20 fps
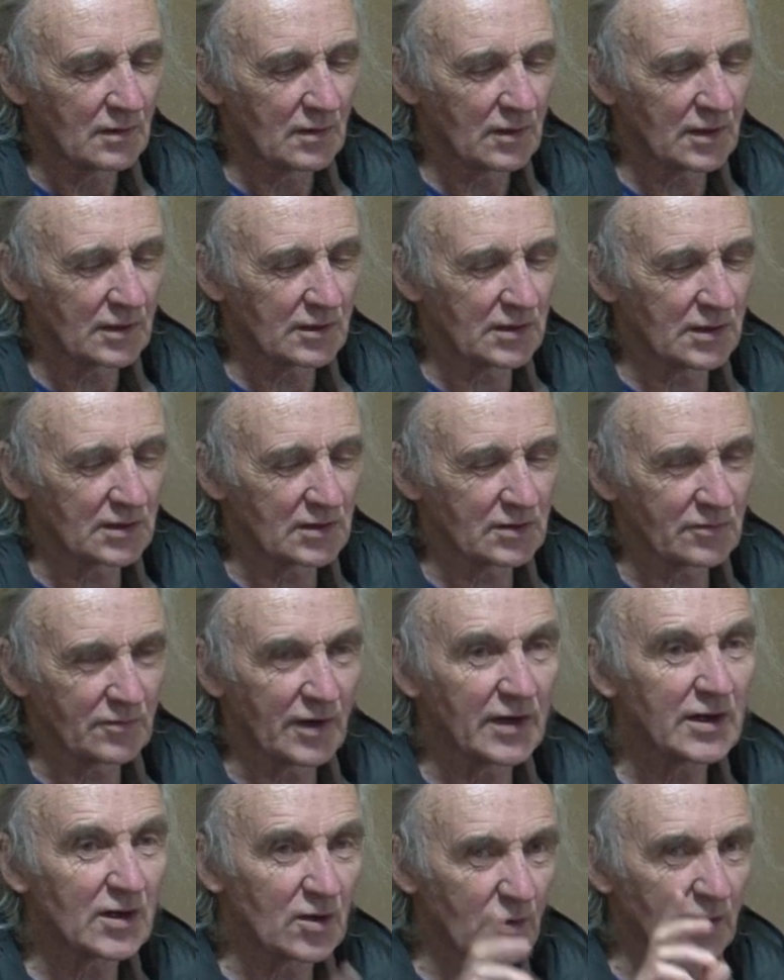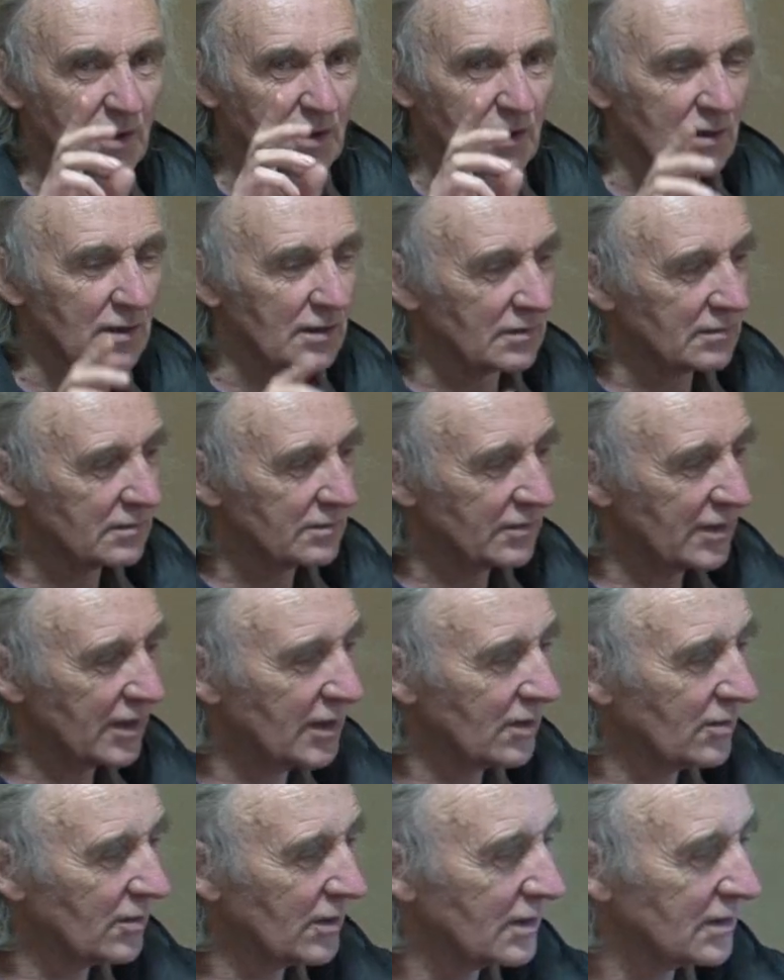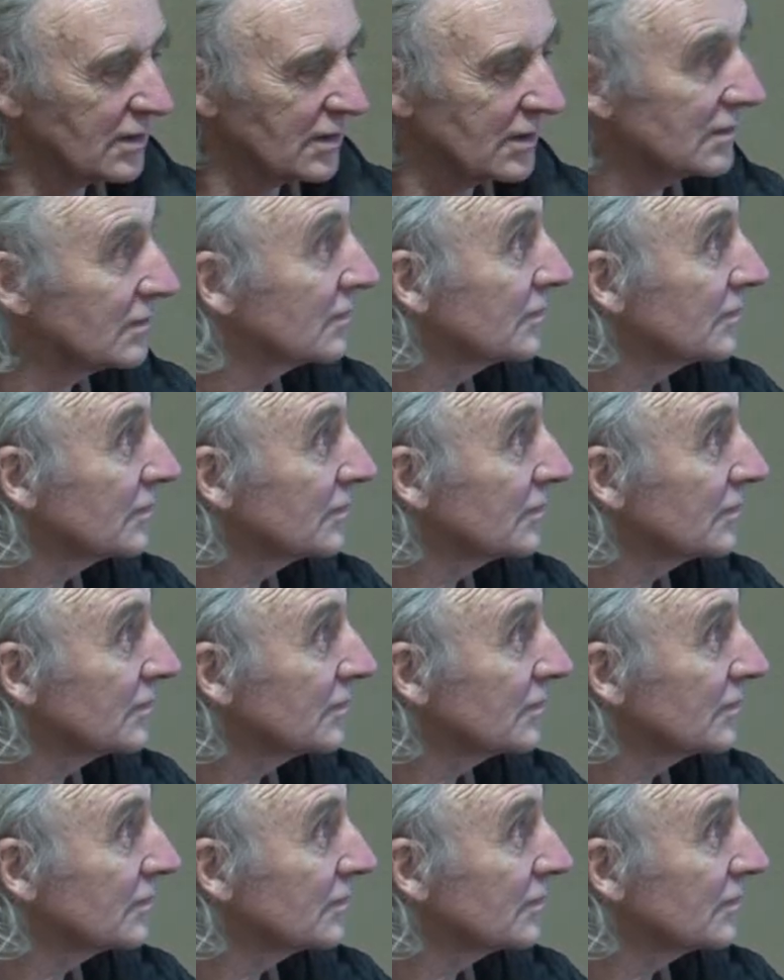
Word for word: Look at this very quickly, very quickly.